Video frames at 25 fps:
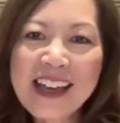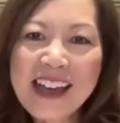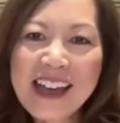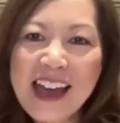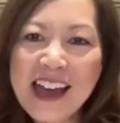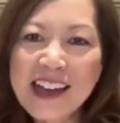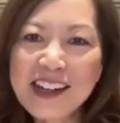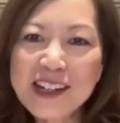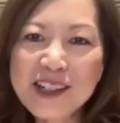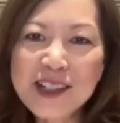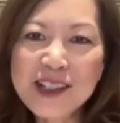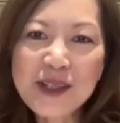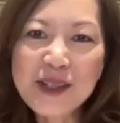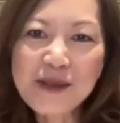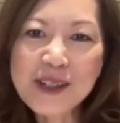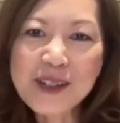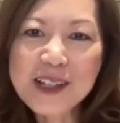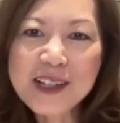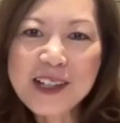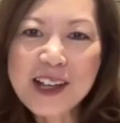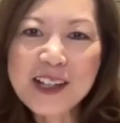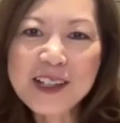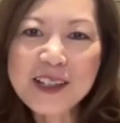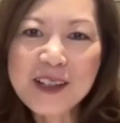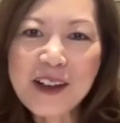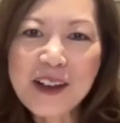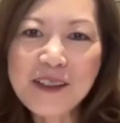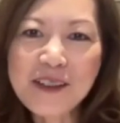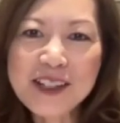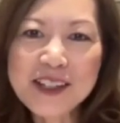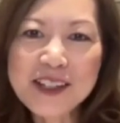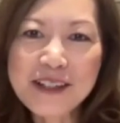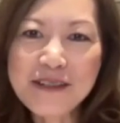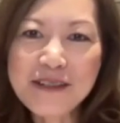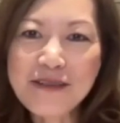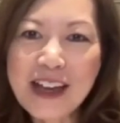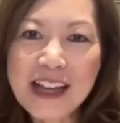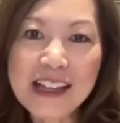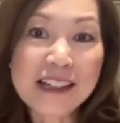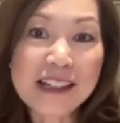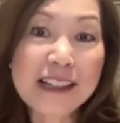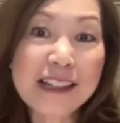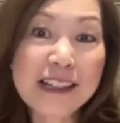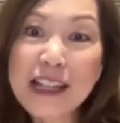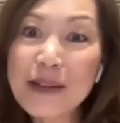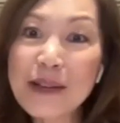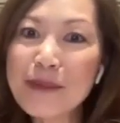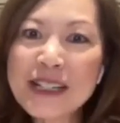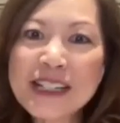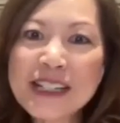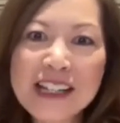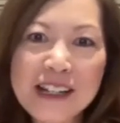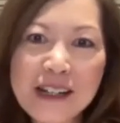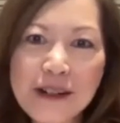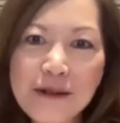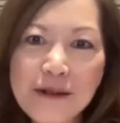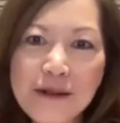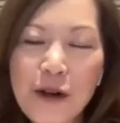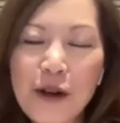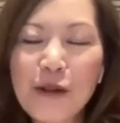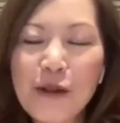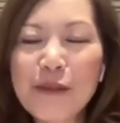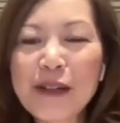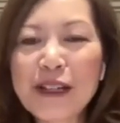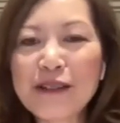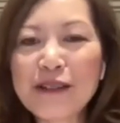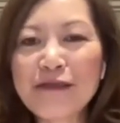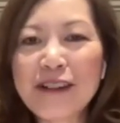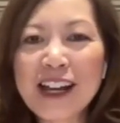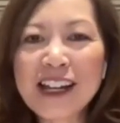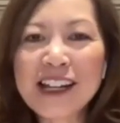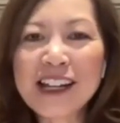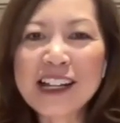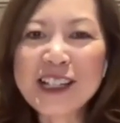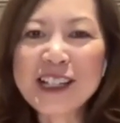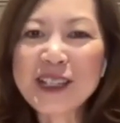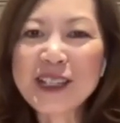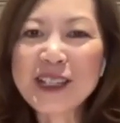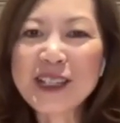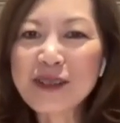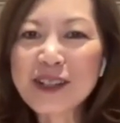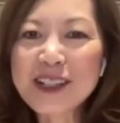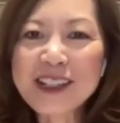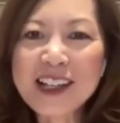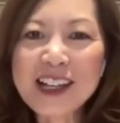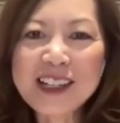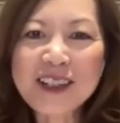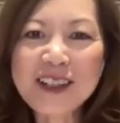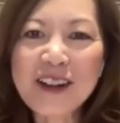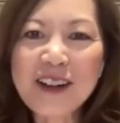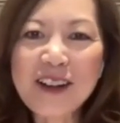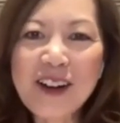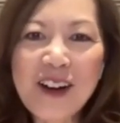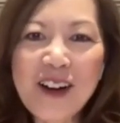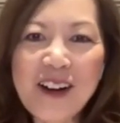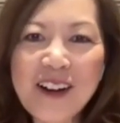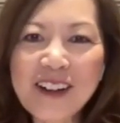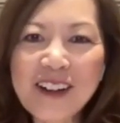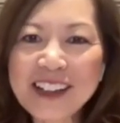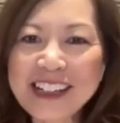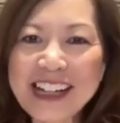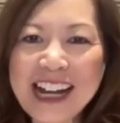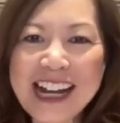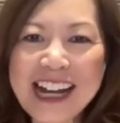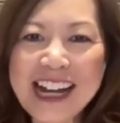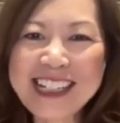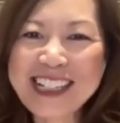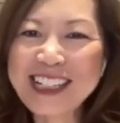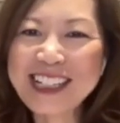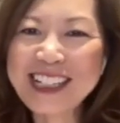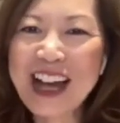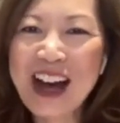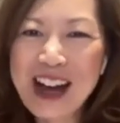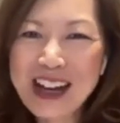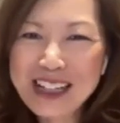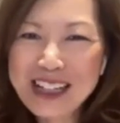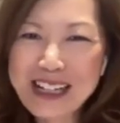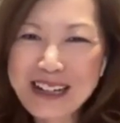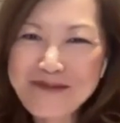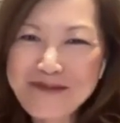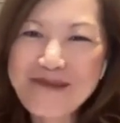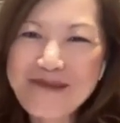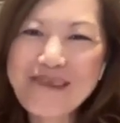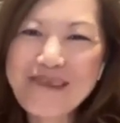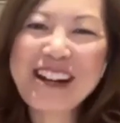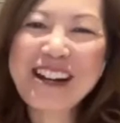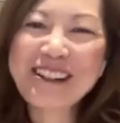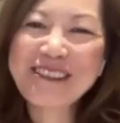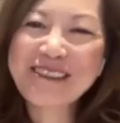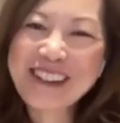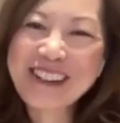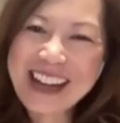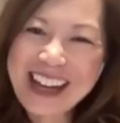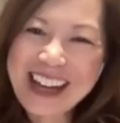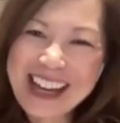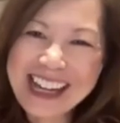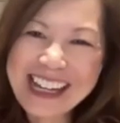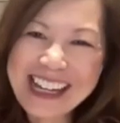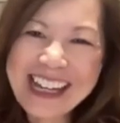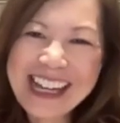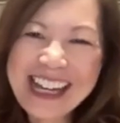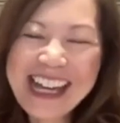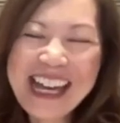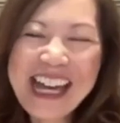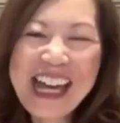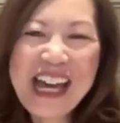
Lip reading: And as soon as I saw this event, limited enrollment, right? As soon as I saw Colin, I signed up right away.